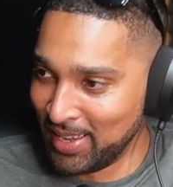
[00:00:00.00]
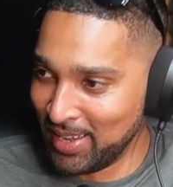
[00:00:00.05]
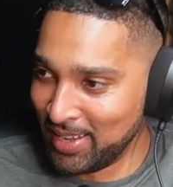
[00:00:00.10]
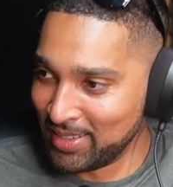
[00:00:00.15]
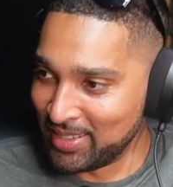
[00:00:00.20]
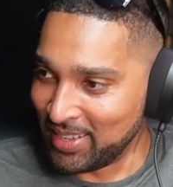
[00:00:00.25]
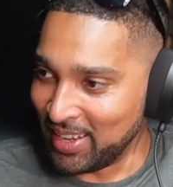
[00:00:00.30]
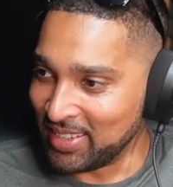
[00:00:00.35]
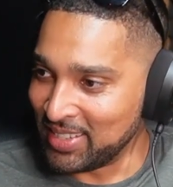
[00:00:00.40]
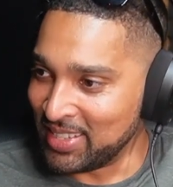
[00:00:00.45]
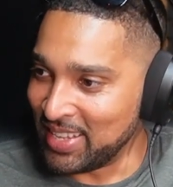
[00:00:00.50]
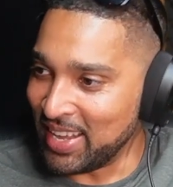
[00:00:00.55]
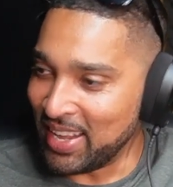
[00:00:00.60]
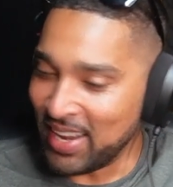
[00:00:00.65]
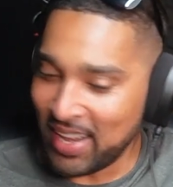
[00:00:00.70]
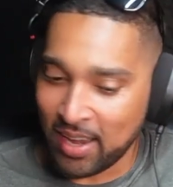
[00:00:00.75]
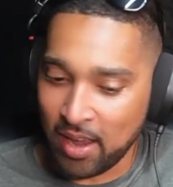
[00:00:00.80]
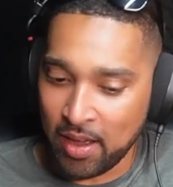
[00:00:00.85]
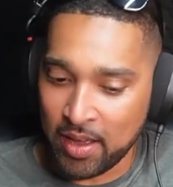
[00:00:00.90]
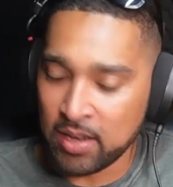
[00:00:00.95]
So I was sitting
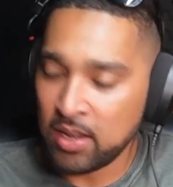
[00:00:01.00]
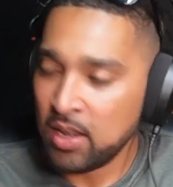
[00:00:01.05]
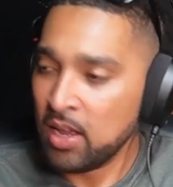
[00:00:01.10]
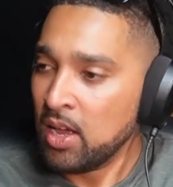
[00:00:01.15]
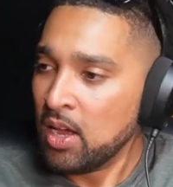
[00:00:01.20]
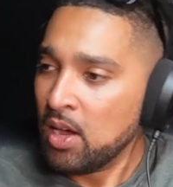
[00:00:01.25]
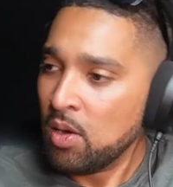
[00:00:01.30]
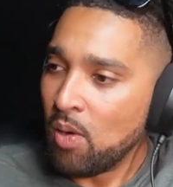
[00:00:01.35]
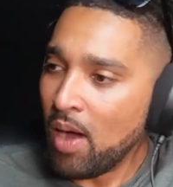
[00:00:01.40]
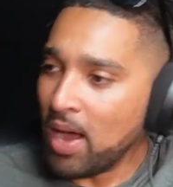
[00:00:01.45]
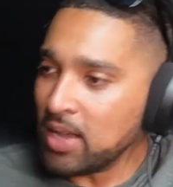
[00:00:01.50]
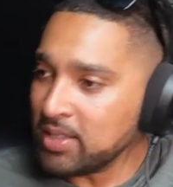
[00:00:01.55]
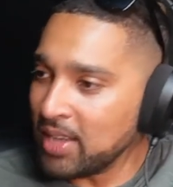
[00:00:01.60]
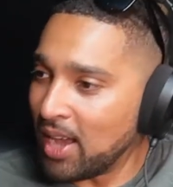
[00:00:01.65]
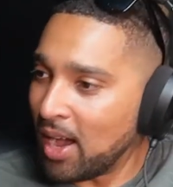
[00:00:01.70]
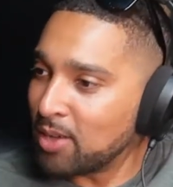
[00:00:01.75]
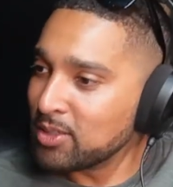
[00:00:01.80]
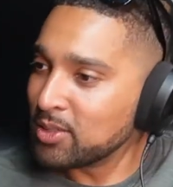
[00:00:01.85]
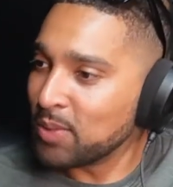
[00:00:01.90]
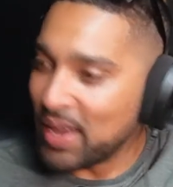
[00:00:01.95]
there going, why is
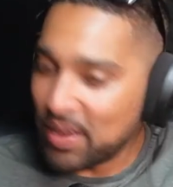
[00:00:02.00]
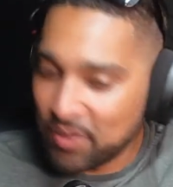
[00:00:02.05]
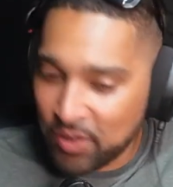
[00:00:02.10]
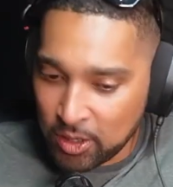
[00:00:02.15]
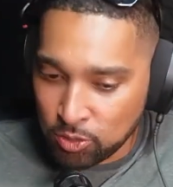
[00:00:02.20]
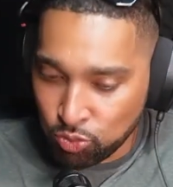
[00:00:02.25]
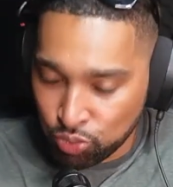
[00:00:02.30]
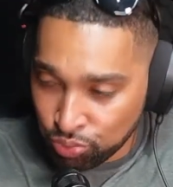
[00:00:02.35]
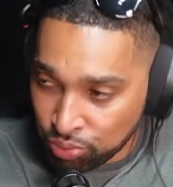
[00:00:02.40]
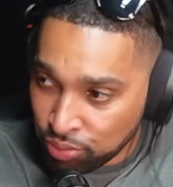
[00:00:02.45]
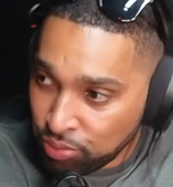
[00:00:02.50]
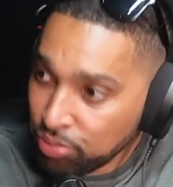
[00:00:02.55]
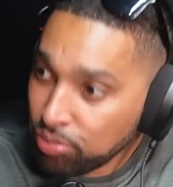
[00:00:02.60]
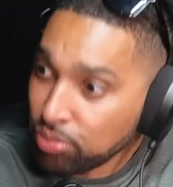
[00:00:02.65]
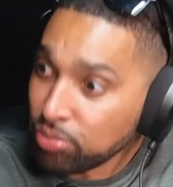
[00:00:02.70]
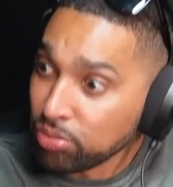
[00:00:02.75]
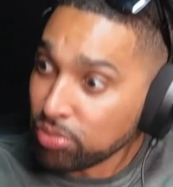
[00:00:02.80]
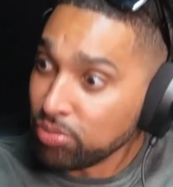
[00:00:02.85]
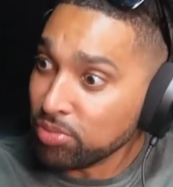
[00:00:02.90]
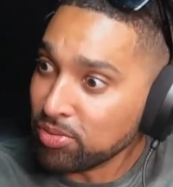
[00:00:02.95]
it? I was waiting for
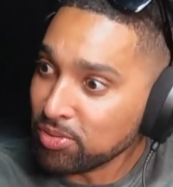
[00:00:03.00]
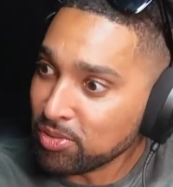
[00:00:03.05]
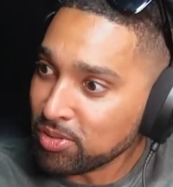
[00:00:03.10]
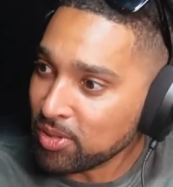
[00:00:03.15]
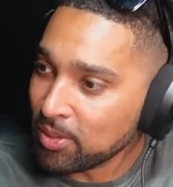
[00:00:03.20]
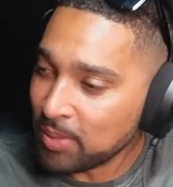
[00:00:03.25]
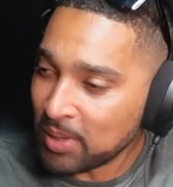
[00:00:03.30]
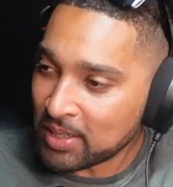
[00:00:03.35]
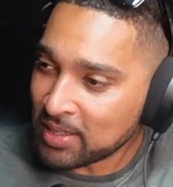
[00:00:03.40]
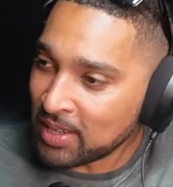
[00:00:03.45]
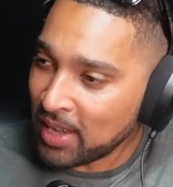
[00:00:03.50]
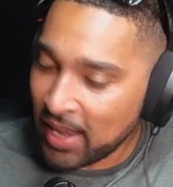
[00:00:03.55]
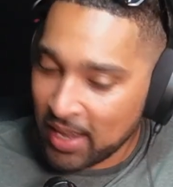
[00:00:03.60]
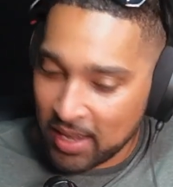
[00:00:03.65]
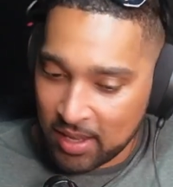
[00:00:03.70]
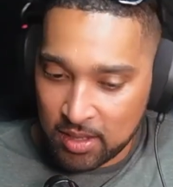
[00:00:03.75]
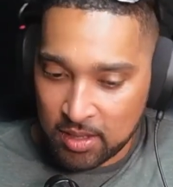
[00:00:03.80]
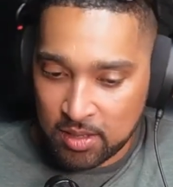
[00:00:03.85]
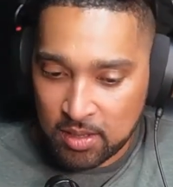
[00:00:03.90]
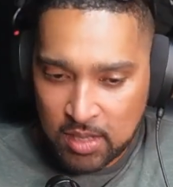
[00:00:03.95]
the... I was like,
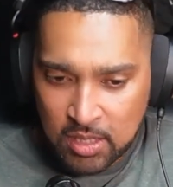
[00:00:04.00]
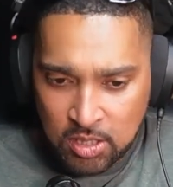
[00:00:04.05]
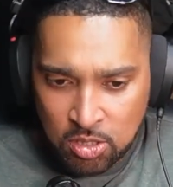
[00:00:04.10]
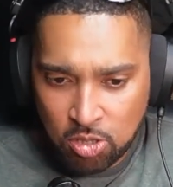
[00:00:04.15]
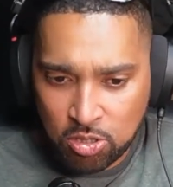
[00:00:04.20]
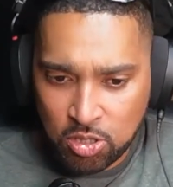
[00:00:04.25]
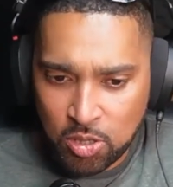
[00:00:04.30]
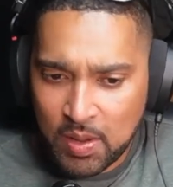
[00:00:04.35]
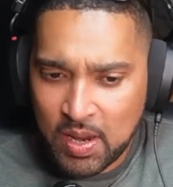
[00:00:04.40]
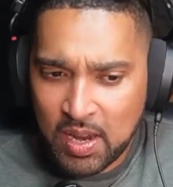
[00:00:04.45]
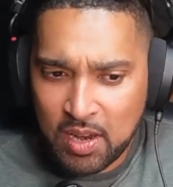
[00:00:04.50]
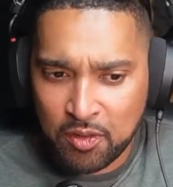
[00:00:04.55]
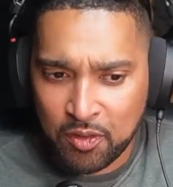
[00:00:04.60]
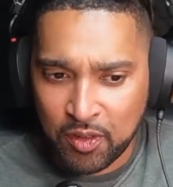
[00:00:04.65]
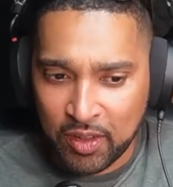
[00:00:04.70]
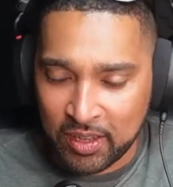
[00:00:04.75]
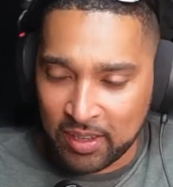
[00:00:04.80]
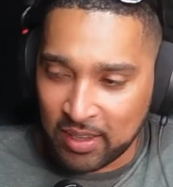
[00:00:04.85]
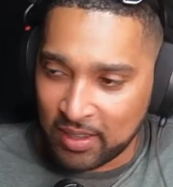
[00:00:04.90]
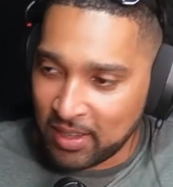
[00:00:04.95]
it's not doing
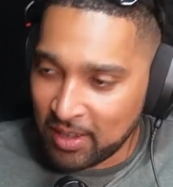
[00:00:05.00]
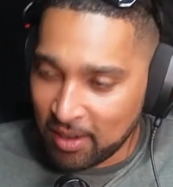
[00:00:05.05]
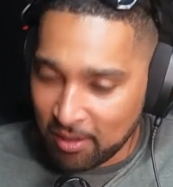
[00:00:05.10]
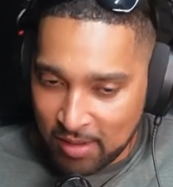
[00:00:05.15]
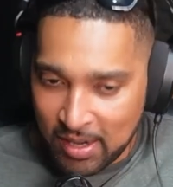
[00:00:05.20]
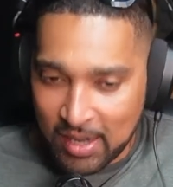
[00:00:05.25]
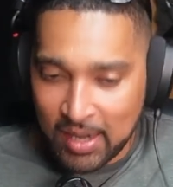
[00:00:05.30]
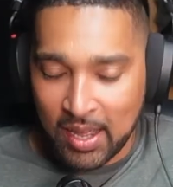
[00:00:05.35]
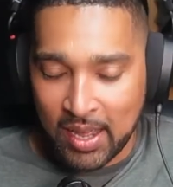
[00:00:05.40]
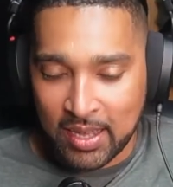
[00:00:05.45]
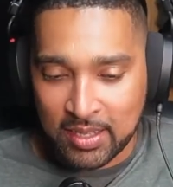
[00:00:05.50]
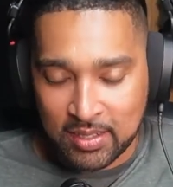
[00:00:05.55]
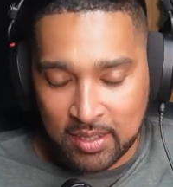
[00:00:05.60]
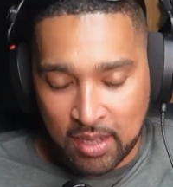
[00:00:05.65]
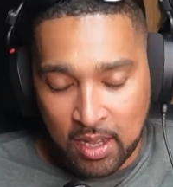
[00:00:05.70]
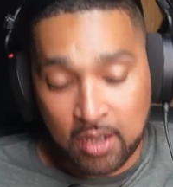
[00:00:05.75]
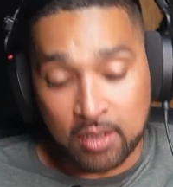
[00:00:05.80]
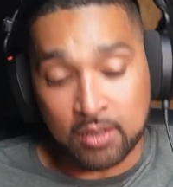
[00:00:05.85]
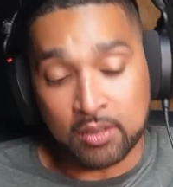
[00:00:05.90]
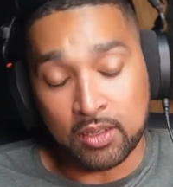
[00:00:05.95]
anything. And then I realised,
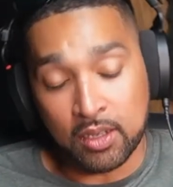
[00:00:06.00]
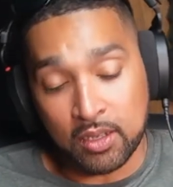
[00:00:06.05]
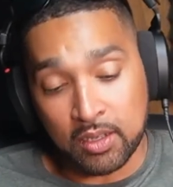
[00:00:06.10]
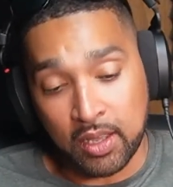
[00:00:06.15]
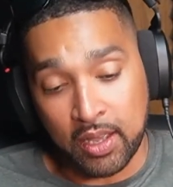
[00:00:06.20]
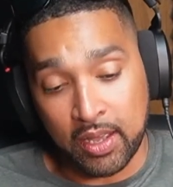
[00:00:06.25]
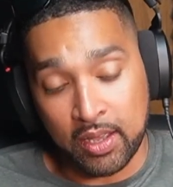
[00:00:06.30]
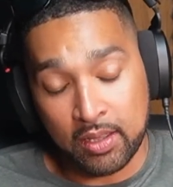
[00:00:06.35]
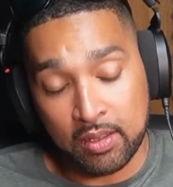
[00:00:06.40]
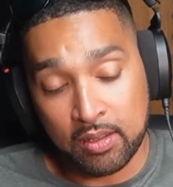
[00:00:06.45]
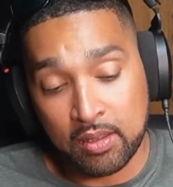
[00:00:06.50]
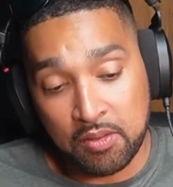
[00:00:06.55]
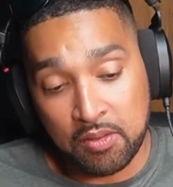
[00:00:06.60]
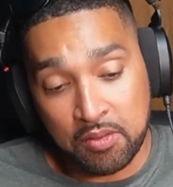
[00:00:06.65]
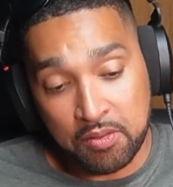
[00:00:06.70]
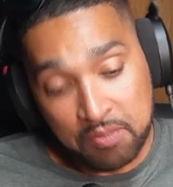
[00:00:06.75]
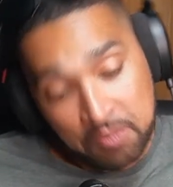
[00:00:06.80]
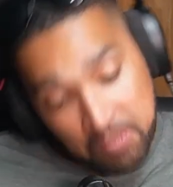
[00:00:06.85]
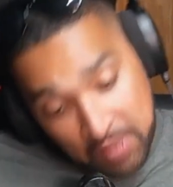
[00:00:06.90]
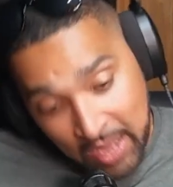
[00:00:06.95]
oh, okay.
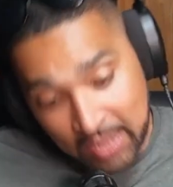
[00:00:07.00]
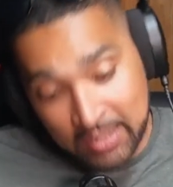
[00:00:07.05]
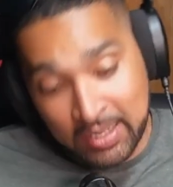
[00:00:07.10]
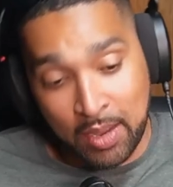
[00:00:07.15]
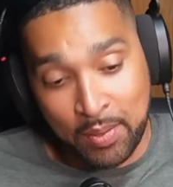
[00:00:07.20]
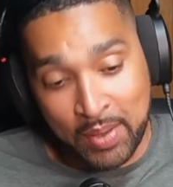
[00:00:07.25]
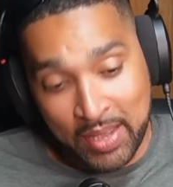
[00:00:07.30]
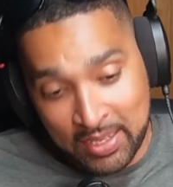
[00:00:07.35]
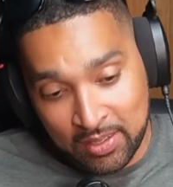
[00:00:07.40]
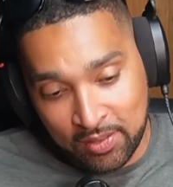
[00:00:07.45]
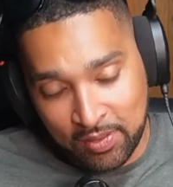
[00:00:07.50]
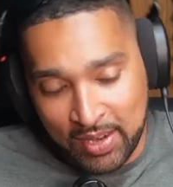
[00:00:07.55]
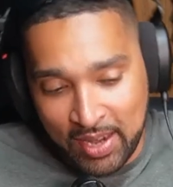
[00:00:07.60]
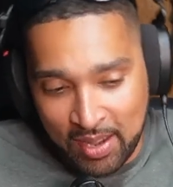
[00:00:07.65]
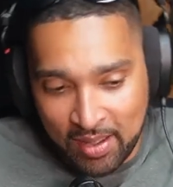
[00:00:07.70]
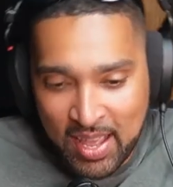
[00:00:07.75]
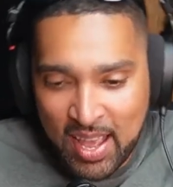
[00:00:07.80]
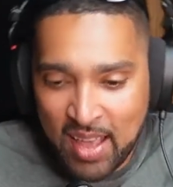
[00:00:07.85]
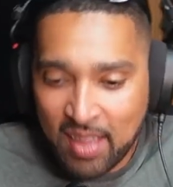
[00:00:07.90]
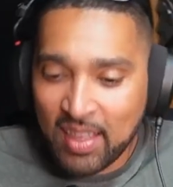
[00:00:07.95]
That's how it is for
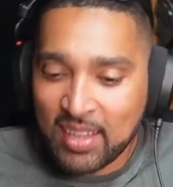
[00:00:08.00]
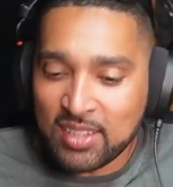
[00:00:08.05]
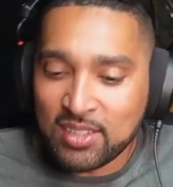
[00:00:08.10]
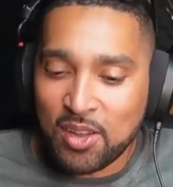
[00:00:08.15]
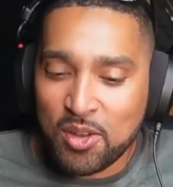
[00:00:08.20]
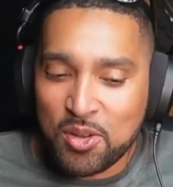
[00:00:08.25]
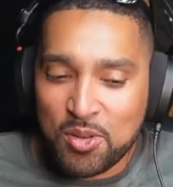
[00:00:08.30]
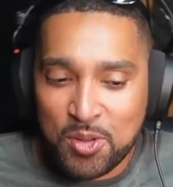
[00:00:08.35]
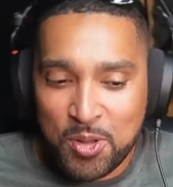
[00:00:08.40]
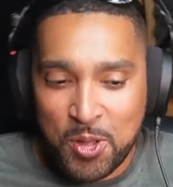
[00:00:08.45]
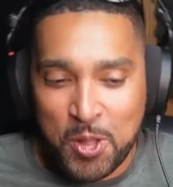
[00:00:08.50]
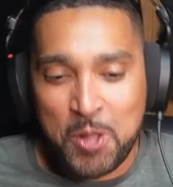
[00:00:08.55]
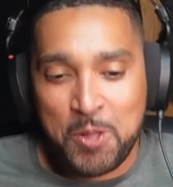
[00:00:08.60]
now. There's no...